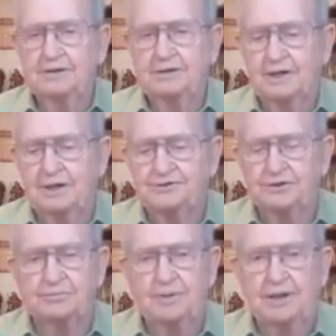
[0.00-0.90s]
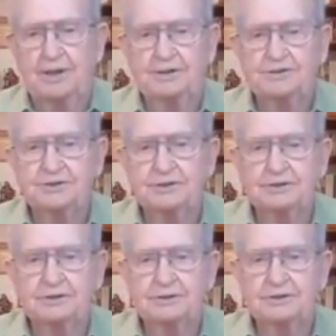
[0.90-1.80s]
that it took place.
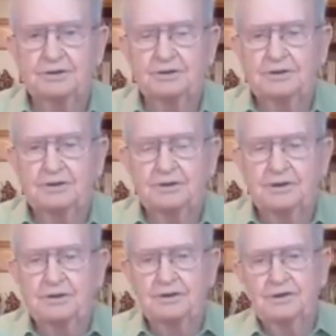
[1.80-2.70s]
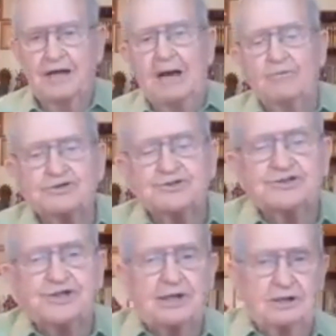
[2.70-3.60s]
That was the
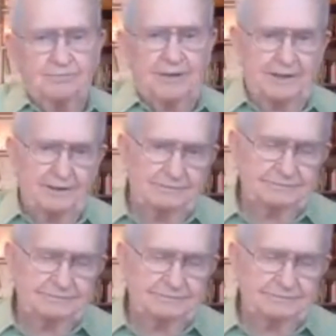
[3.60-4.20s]
second man.